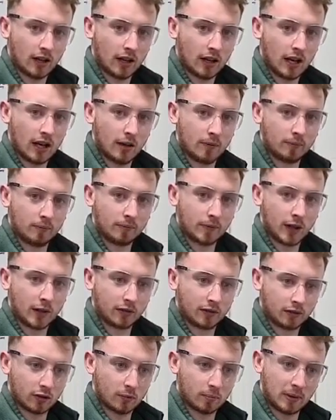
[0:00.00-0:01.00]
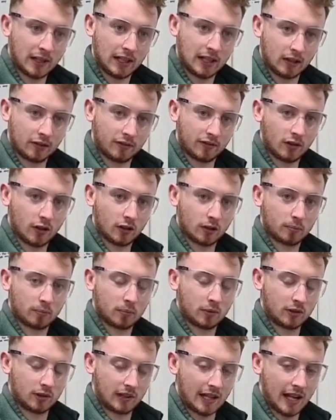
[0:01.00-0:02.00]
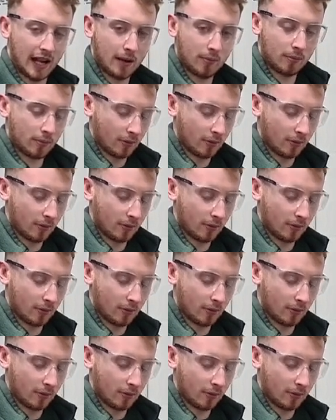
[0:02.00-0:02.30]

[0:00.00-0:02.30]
You have to repeat the first step.